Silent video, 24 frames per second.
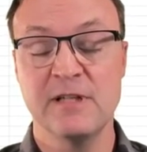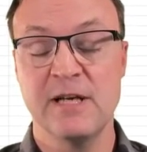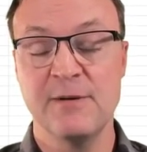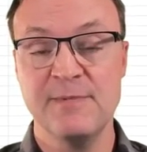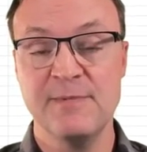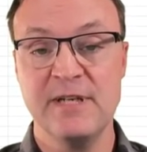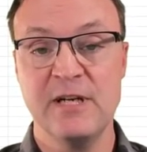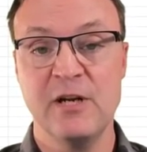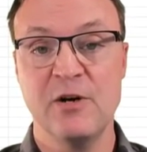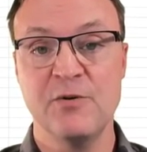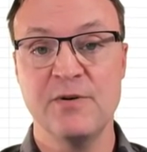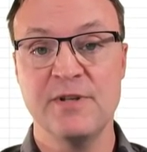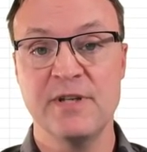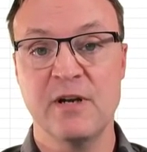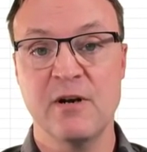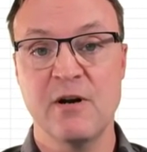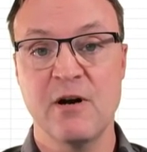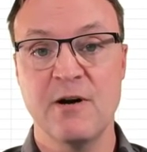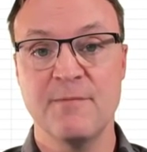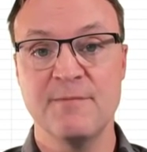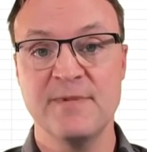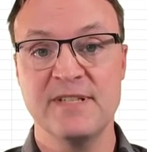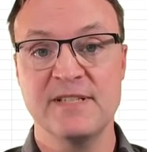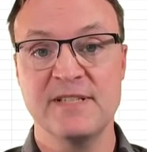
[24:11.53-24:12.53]
Let me know in the
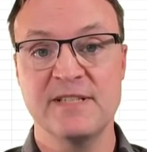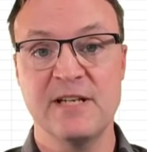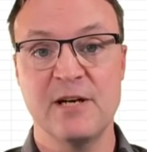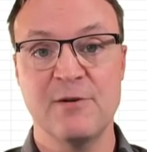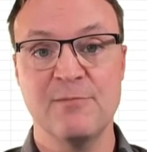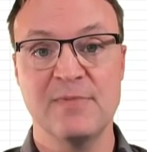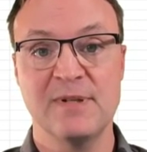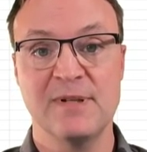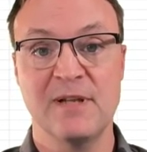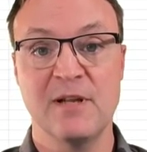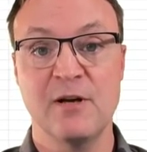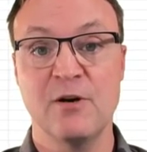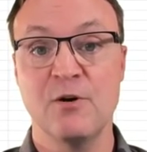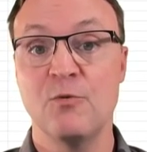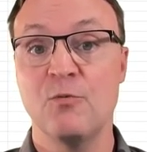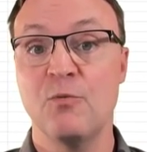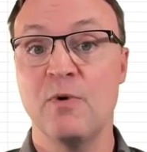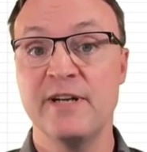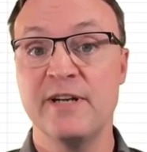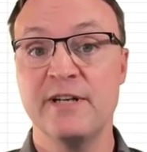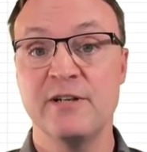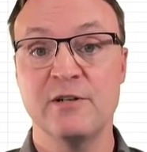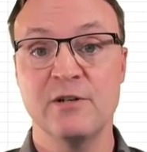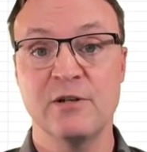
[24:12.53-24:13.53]
comments down below
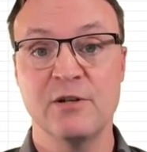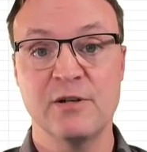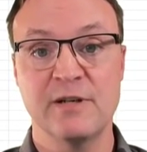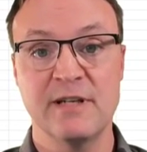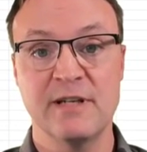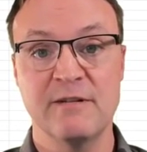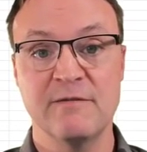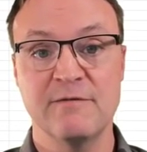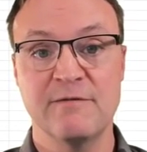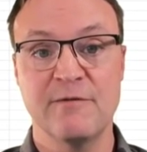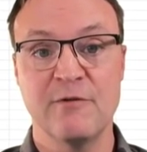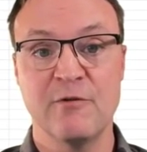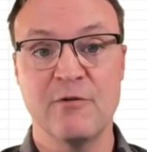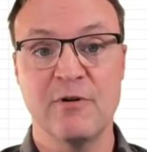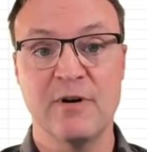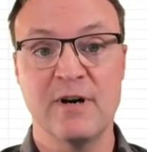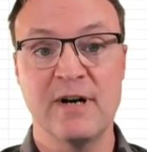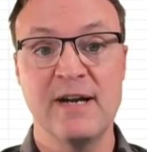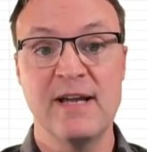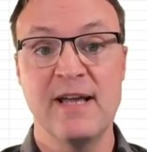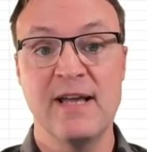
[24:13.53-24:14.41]
what you're looking for